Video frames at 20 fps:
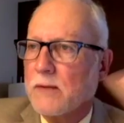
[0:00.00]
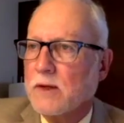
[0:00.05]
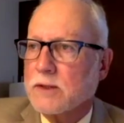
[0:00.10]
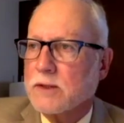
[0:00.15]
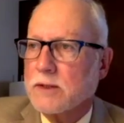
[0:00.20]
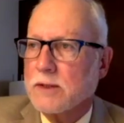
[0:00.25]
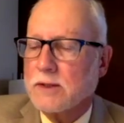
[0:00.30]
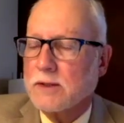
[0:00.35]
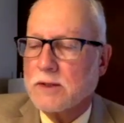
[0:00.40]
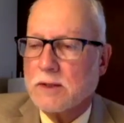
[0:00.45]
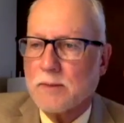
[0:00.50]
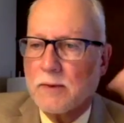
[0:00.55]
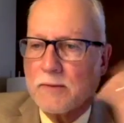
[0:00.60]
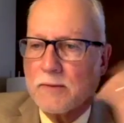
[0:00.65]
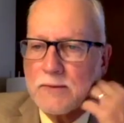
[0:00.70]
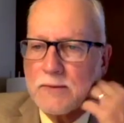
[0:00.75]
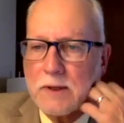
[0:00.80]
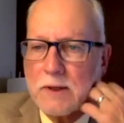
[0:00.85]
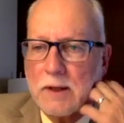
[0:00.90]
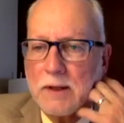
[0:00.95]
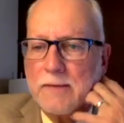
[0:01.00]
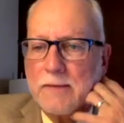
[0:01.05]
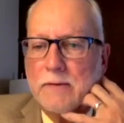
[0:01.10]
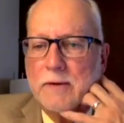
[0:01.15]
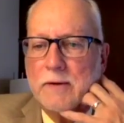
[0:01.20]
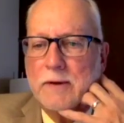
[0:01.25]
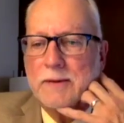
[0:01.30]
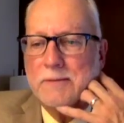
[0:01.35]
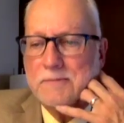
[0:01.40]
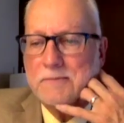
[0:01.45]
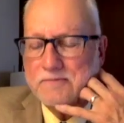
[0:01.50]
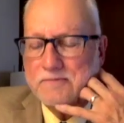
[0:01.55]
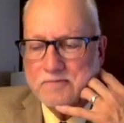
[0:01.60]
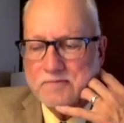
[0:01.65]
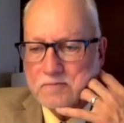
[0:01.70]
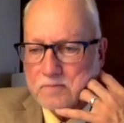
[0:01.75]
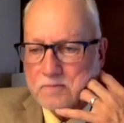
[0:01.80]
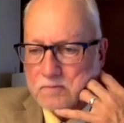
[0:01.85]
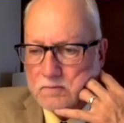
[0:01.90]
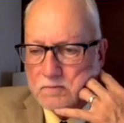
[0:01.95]
system of slavery,
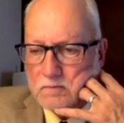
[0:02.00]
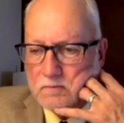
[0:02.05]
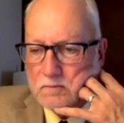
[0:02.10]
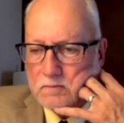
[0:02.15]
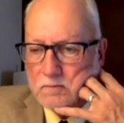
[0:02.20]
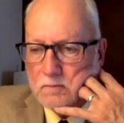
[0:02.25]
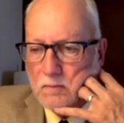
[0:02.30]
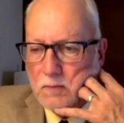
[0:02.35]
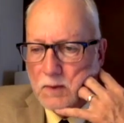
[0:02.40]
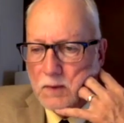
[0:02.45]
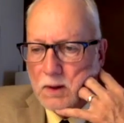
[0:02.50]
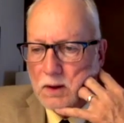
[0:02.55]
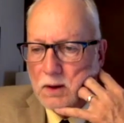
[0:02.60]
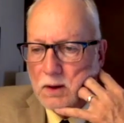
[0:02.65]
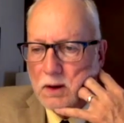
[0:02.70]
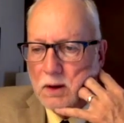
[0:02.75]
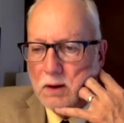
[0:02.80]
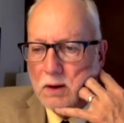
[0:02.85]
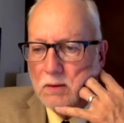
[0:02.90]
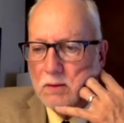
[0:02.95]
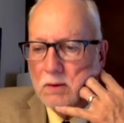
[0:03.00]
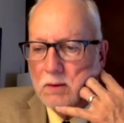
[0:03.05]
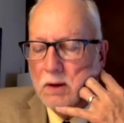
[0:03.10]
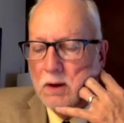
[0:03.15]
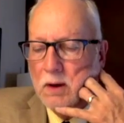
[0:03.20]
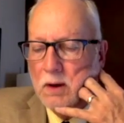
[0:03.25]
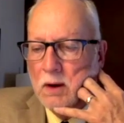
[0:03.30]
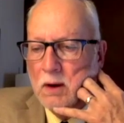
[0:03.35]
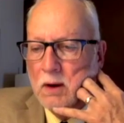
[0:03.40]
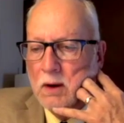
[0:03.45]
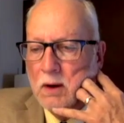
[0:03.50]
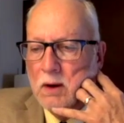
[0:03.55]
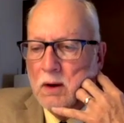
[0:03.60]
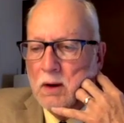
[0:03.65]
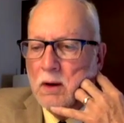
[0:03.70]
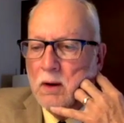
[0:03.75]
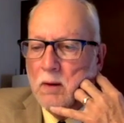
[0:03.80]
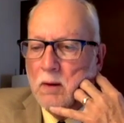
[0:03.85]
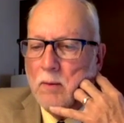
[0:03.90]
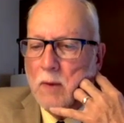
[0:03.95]
uh,
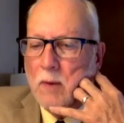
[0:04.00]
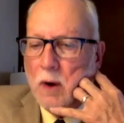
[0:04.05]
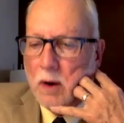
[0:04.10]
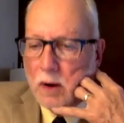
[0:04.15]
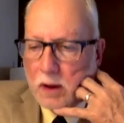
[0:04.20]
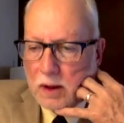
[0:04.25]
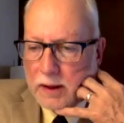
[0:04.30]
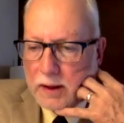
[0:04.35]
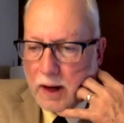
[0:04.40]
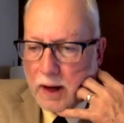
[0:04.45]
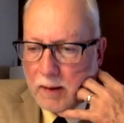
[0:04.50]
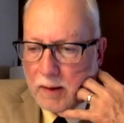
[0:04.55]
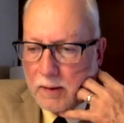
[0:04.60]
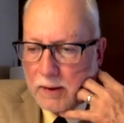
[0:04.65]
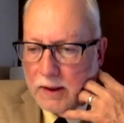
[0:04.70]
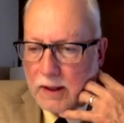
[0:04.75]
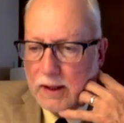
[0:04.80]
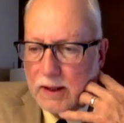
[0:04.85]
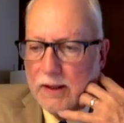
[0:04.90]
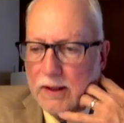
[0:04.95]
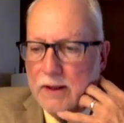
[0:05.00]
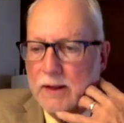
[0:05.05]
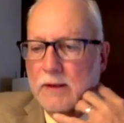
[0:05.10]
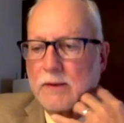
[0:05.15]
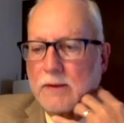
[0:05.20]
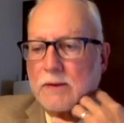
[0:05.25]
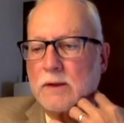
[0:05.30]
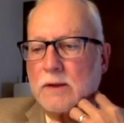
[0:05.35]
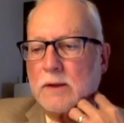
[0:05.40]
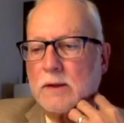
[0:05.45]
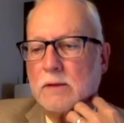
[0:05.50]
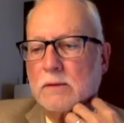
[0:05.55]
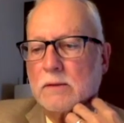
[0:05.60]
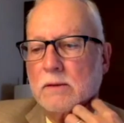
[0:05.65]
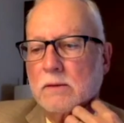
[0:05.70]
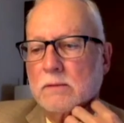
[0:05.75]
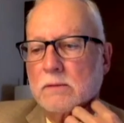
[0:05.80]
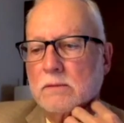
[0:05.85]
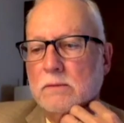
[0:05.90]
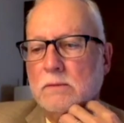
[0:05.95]
morally obligated to,
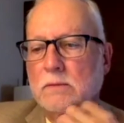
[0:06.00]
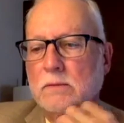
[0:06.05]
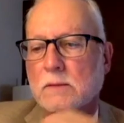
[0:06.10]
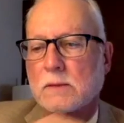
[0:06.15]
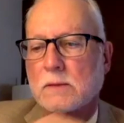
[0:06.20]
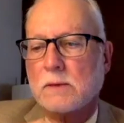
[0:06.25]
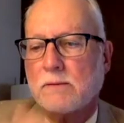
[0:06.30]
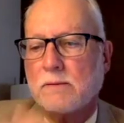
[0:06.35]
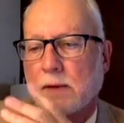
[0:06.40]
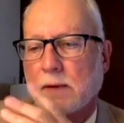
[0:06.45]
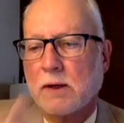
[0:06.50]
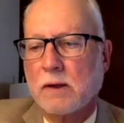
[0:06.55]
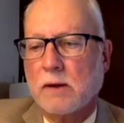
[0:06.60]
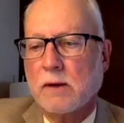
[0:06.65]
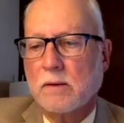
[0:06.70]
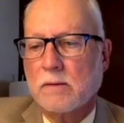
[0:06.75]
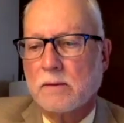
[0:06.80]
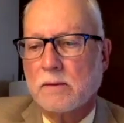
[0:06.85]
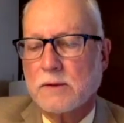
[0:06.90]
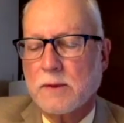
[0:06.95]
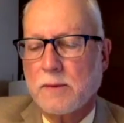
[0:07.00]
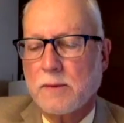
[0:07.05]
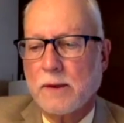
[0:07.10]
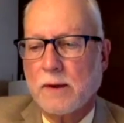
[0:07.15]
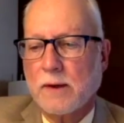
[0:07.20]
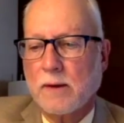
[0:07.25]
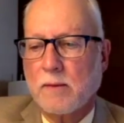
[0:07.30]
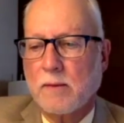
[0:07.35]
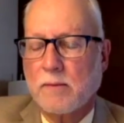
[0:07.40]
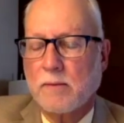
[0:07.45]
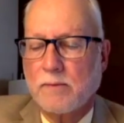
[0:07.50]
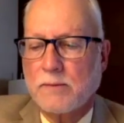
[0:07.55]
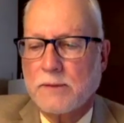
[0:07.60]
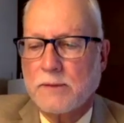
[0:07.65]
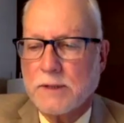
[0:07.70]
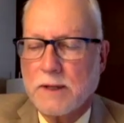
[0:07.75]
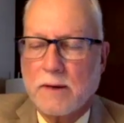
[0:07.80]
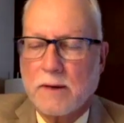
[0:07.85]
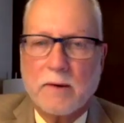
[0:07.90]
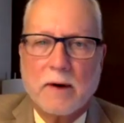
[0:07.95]
somehow
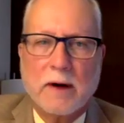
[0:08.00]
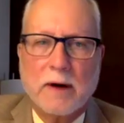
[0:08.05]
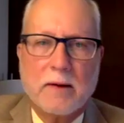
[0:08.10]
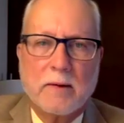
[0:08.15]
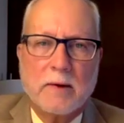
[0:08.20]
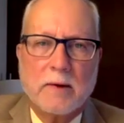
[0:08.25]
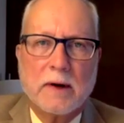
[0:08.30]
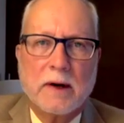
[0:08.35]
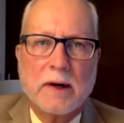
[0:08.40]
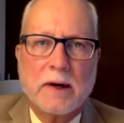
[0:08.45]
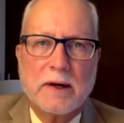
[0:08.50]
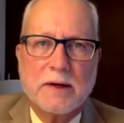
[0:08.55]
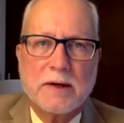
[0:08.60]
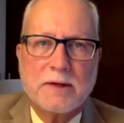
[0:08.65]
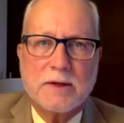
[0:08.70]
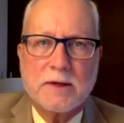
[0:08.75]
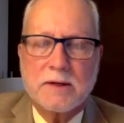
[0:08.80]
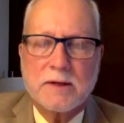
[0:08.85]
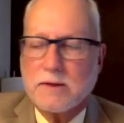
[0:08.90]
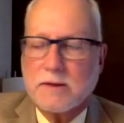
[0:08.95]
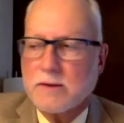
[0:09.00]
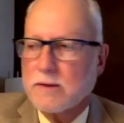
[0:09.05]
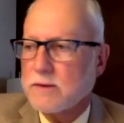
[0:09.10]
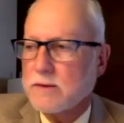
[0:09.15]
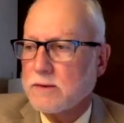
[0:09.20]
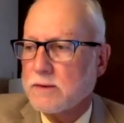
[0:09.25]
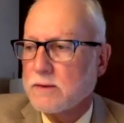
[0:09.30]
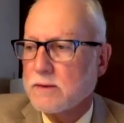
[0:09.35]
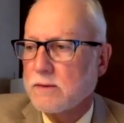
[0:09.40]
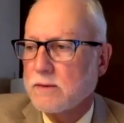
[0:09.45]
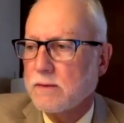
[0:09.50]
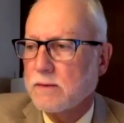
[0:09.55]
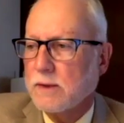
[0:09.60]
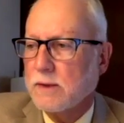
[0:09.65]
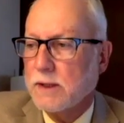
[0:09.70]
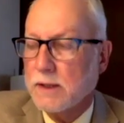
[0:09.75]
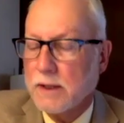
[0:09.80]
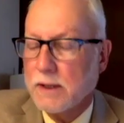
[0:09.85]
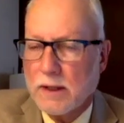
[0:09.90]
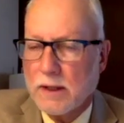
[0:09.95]
set right what our ancestors
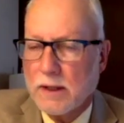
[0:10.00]
did,